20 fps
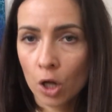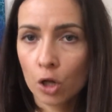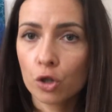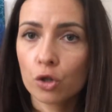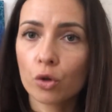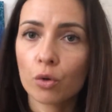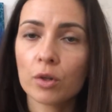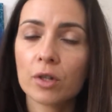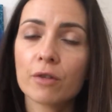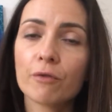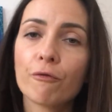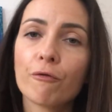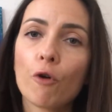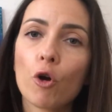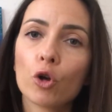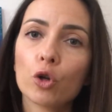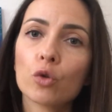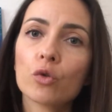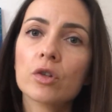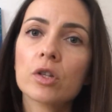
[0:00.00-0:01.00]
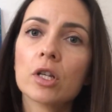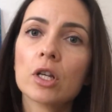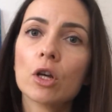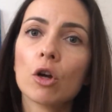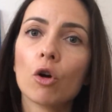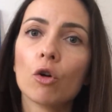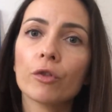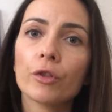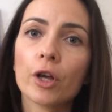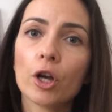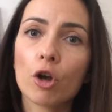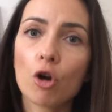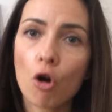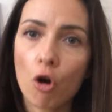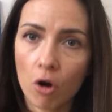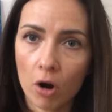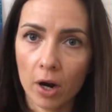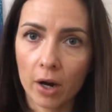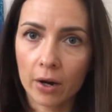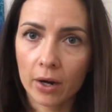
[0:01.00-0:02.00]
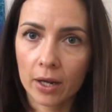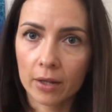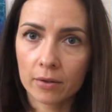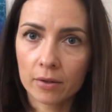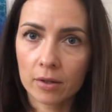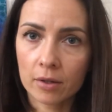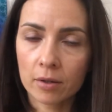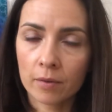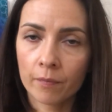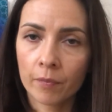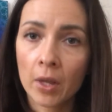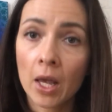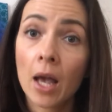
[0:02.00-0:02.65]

So it's focusing on the coherence,